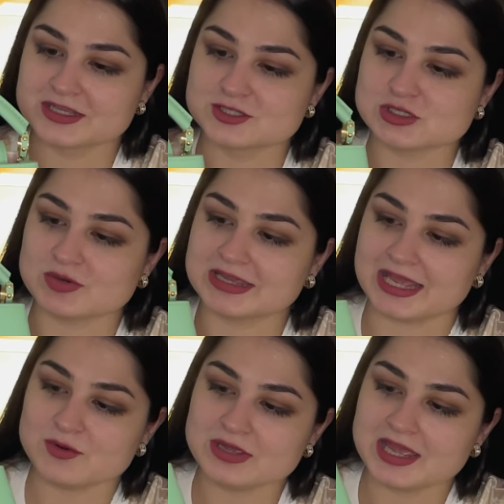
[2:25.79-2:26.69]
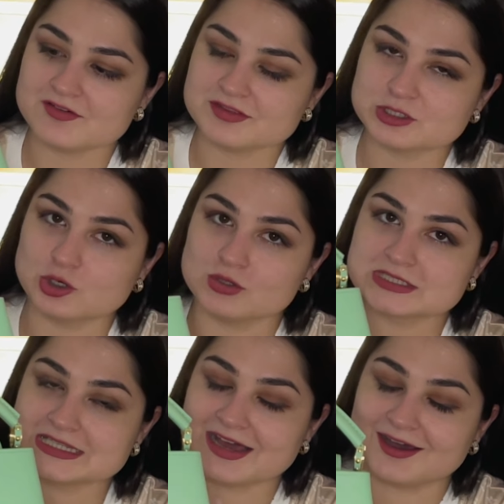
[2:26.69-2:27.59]
So again, we have the
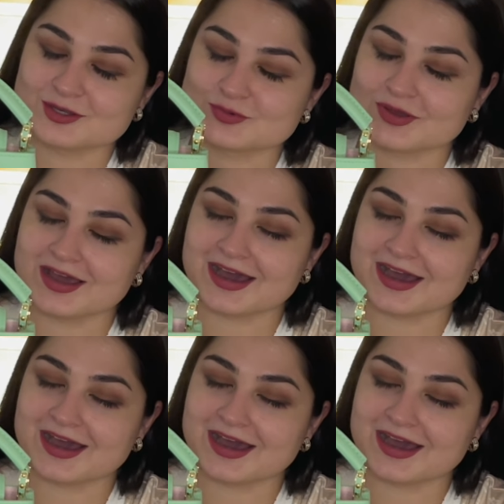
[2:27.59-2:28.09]
golden hardware.